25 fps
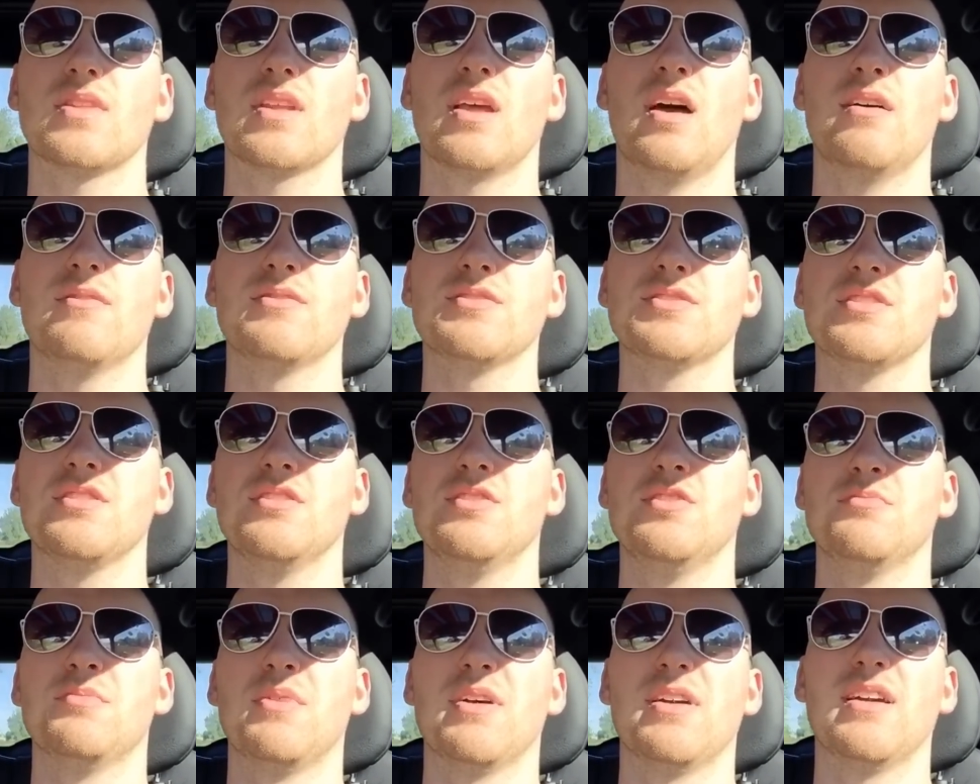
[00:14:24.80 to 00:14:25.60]
Obviously
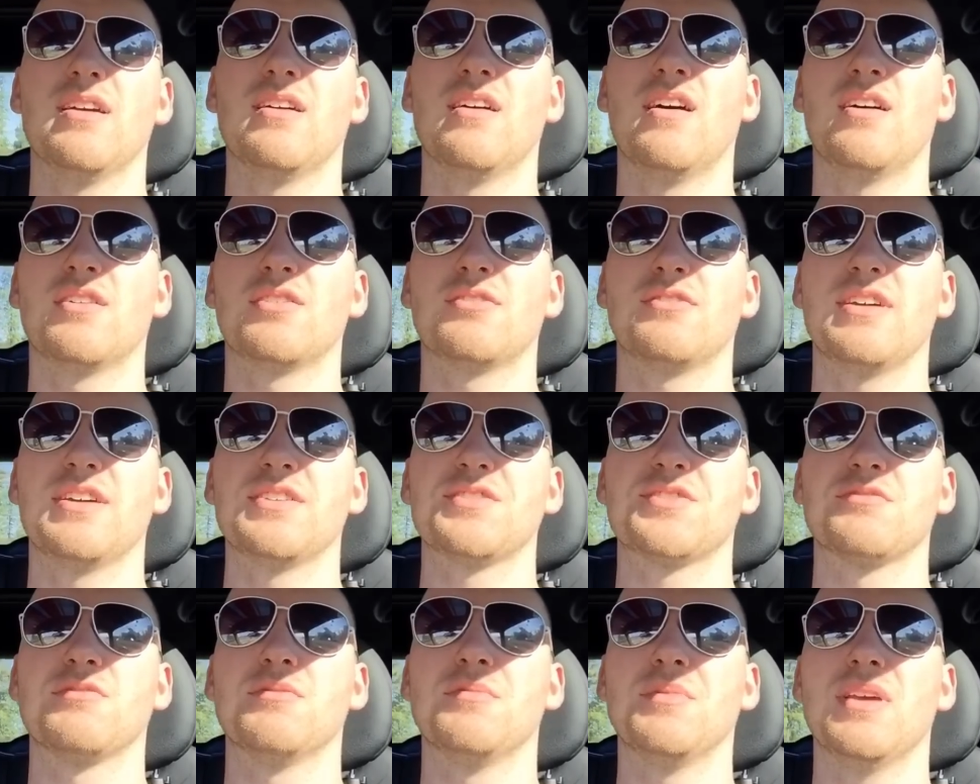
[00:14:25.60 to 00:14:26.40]
you knew my auto
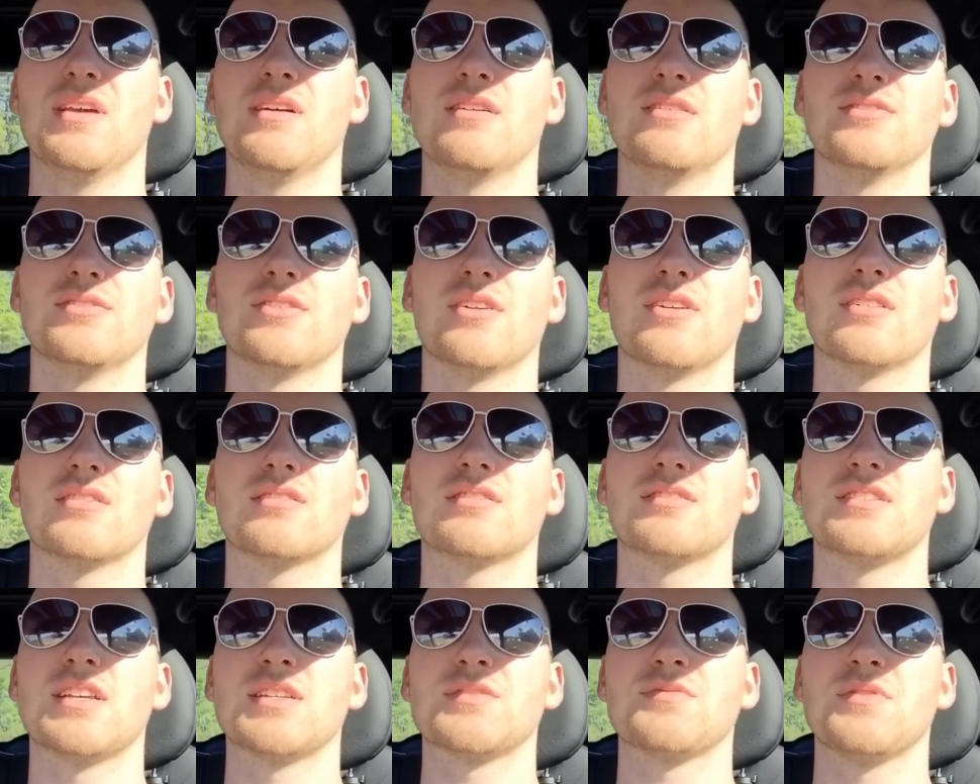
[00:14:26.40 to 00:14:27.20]
answer would be Eldar,
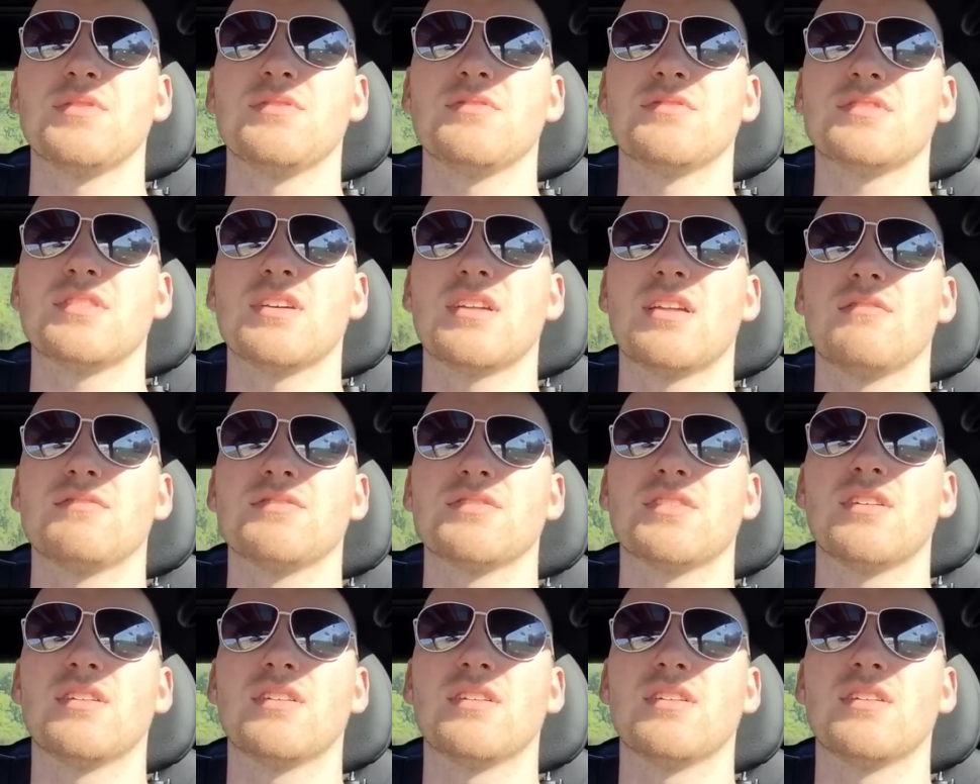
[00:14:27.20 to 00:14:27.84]
because that's what you said